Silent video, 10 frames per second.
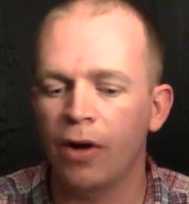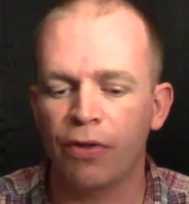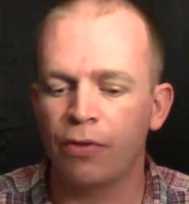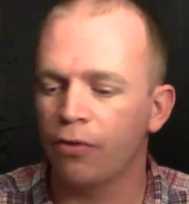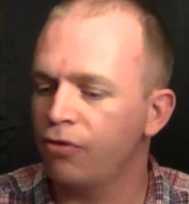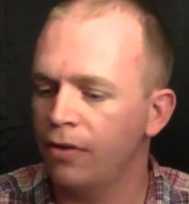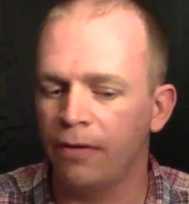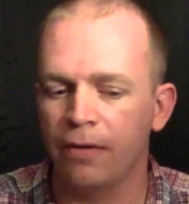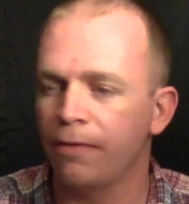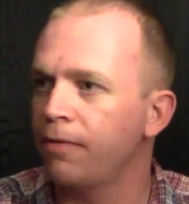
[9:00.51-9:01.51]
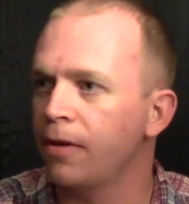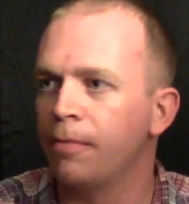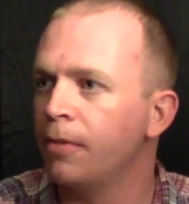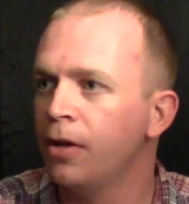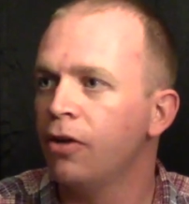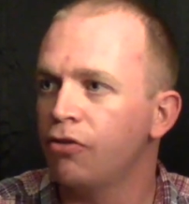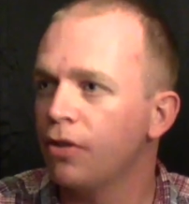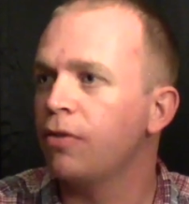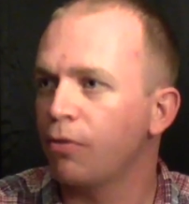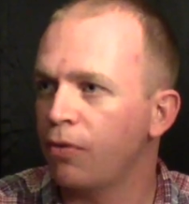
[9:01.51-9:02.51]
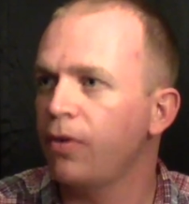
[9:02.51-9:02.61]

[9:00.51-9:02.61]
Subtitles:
Oscar Schindler from Schindler's